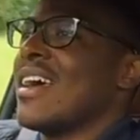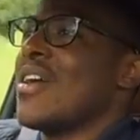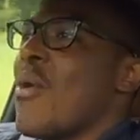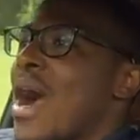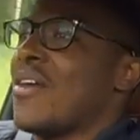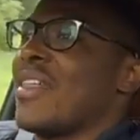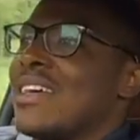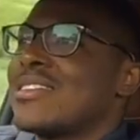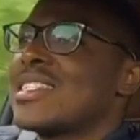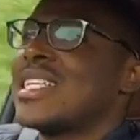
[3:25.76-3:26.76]
Wow,
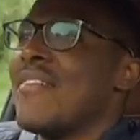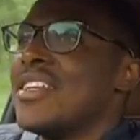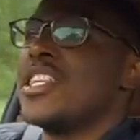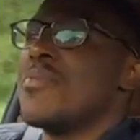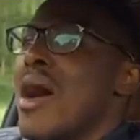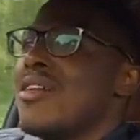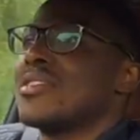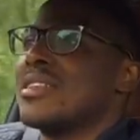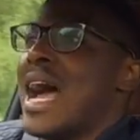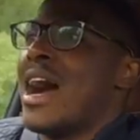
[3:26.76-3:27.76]
that's 70 miles
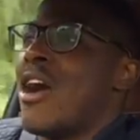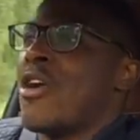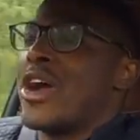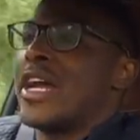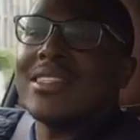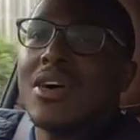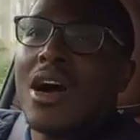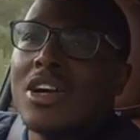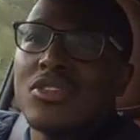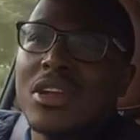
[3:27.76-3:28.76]
an hour already. It's got
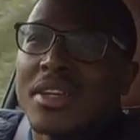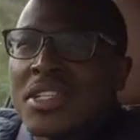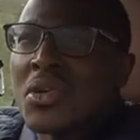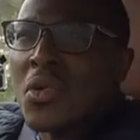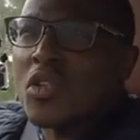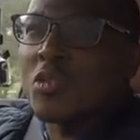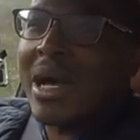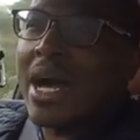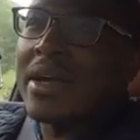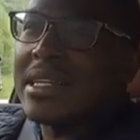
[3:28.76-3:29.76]
192 horsepower.